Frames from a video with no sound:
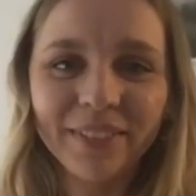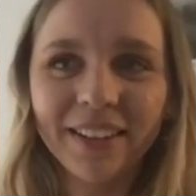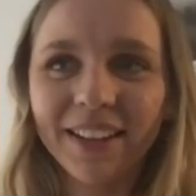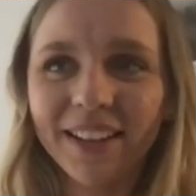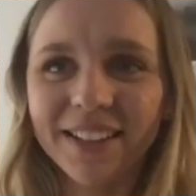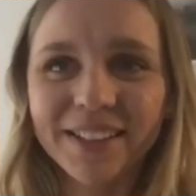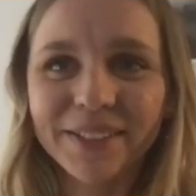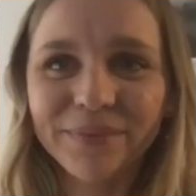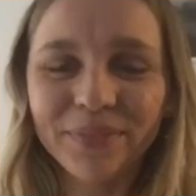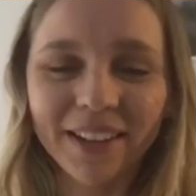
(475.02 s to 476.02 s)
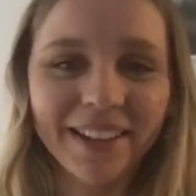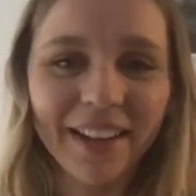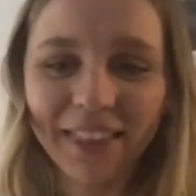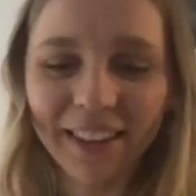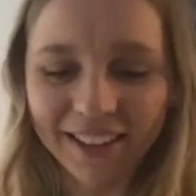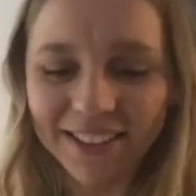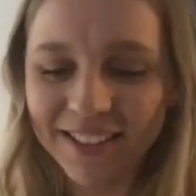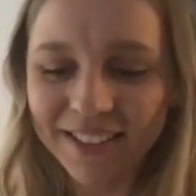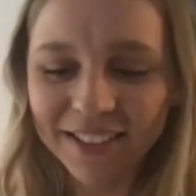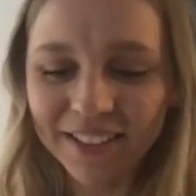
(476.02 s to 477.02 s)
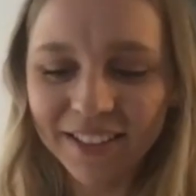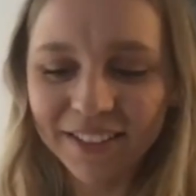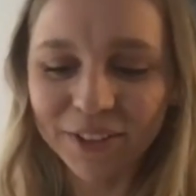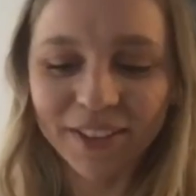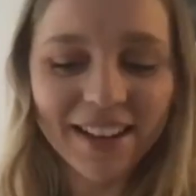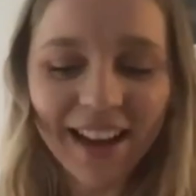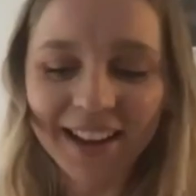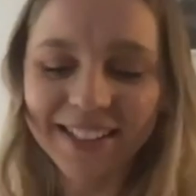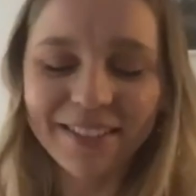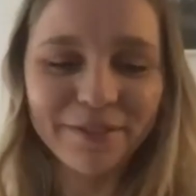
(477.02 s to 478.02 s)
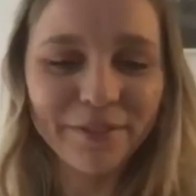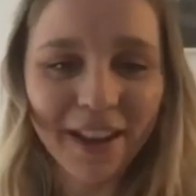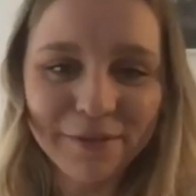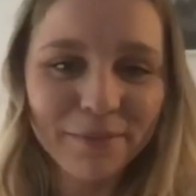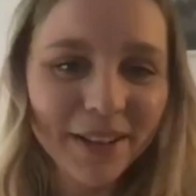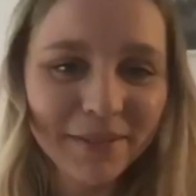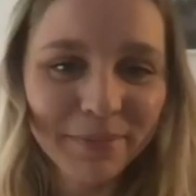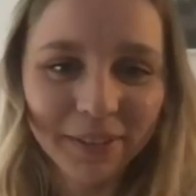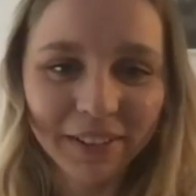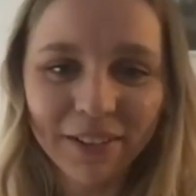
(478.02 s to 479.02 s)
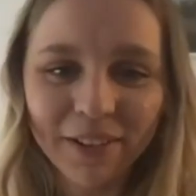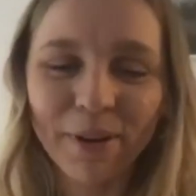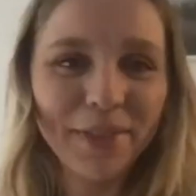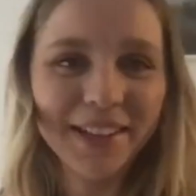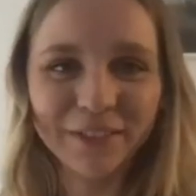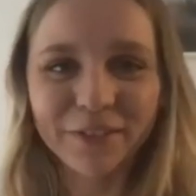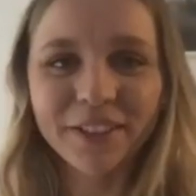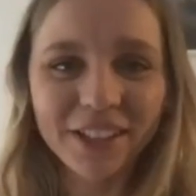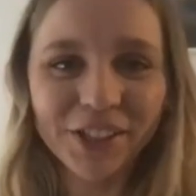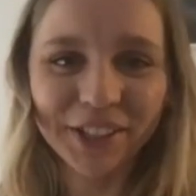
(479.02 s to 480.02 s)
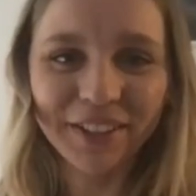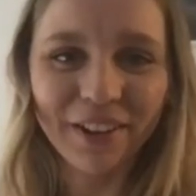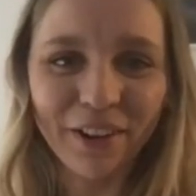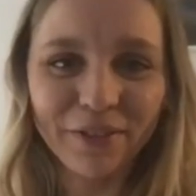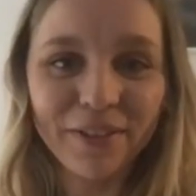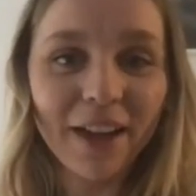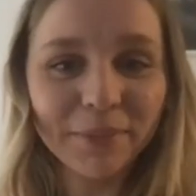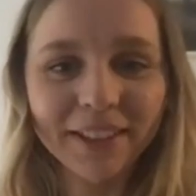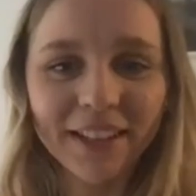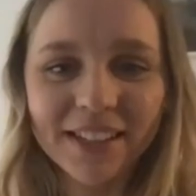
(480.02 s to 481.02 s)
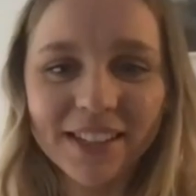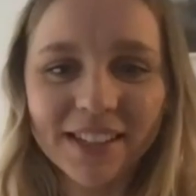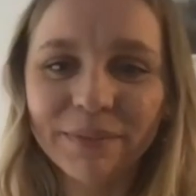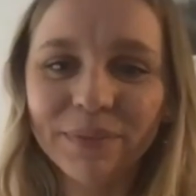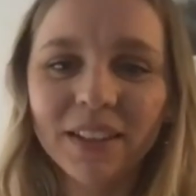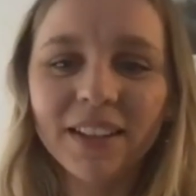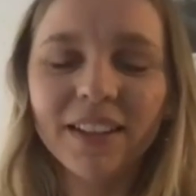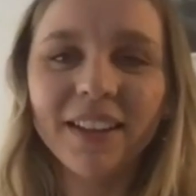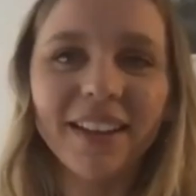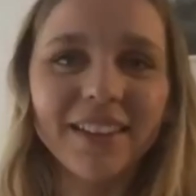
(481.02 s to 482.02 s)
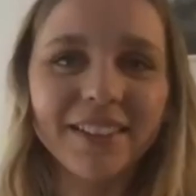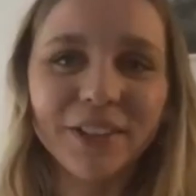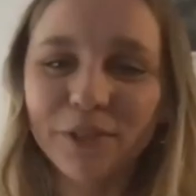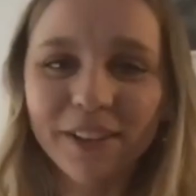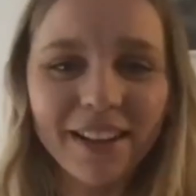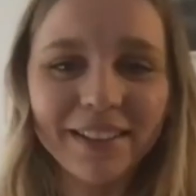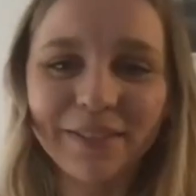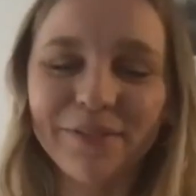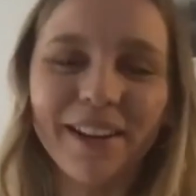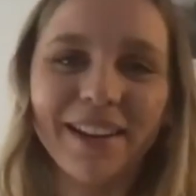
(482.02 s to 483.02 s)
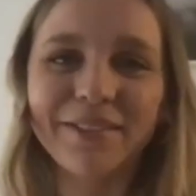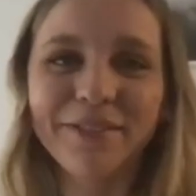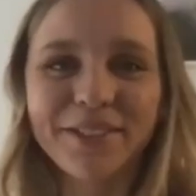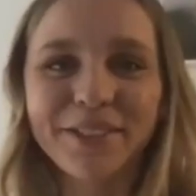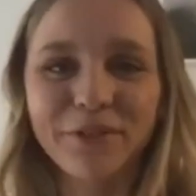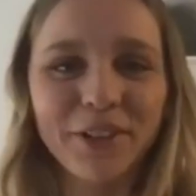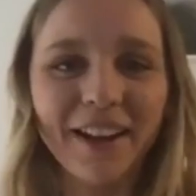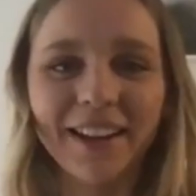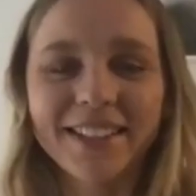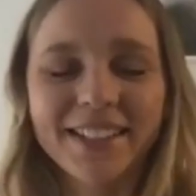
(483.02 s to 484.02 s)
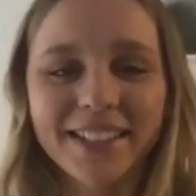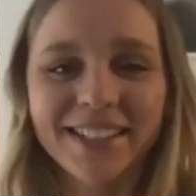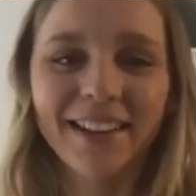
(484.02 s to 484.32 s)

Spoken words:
And yeah, at the end, you can ask 5 people about their definition of happiness, and you will get 5 different answers.